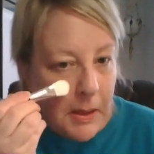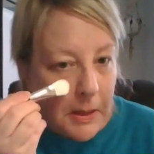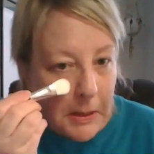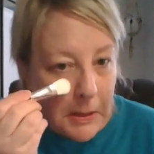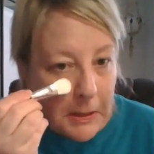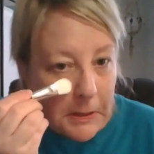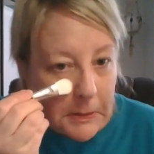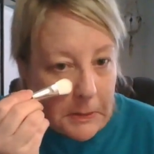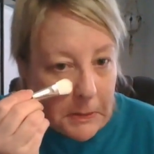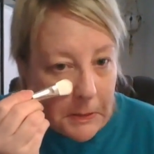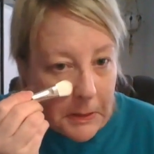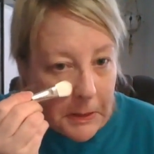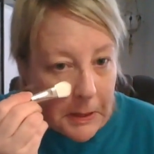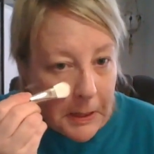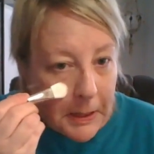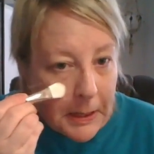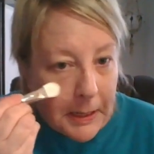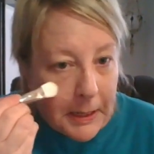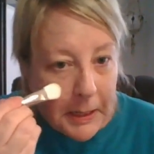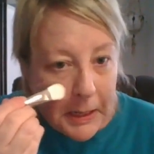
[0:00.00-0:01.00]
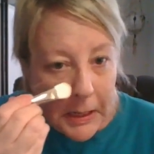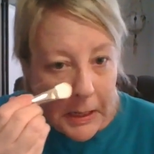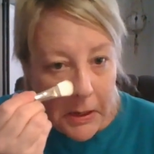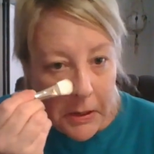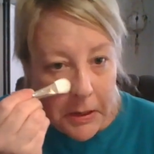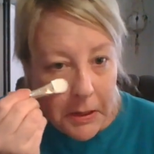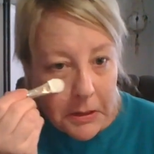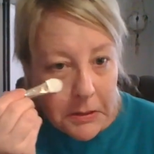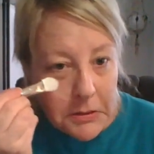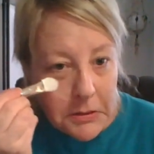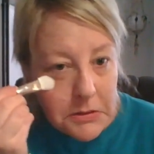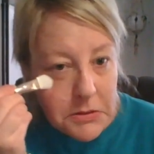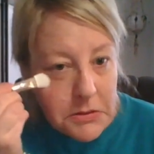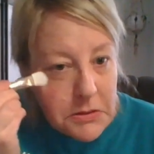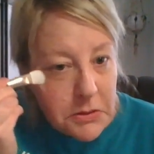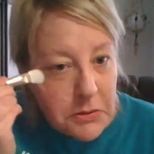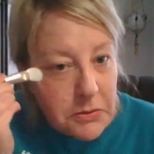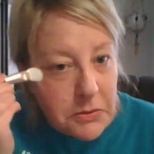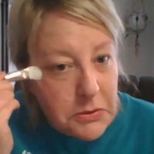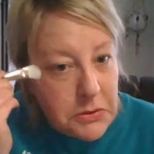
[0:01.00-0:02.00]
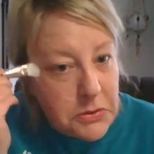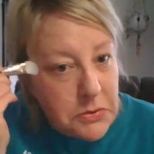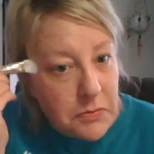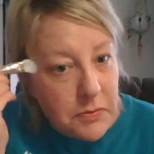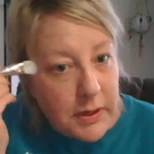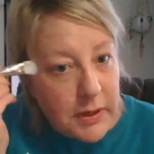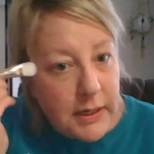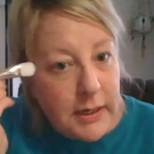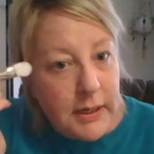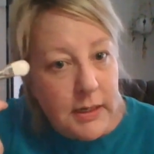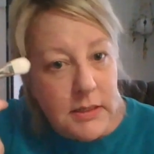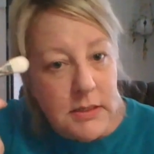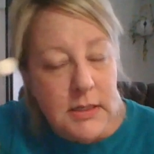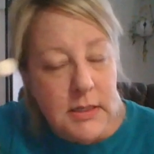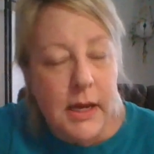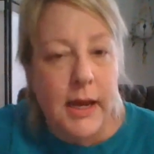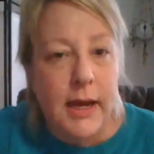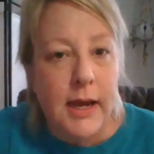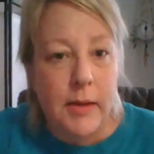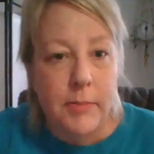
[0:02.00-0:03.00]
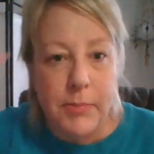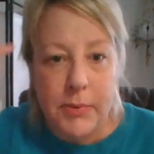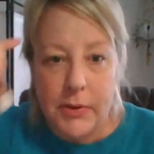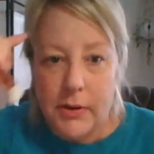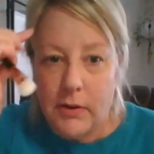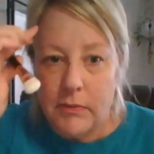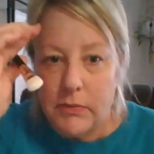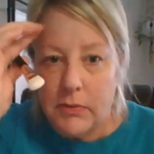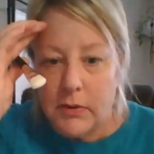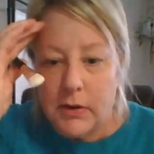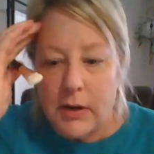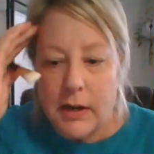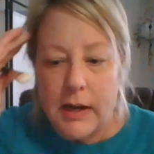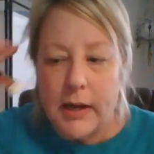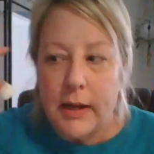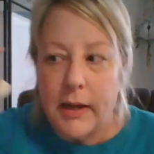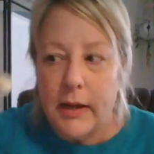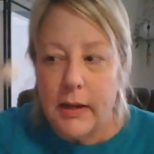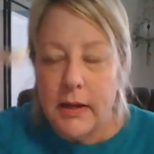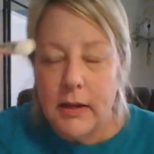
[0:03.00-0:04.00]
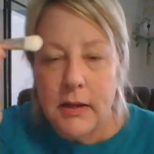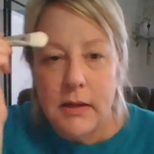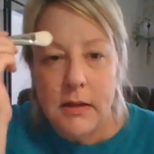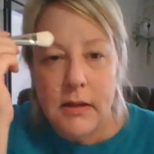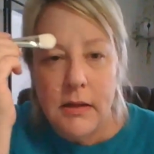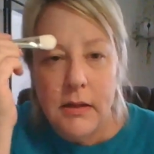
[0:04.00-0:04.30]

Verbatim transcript: I can do the eye area, I just don't do right on top of your eye.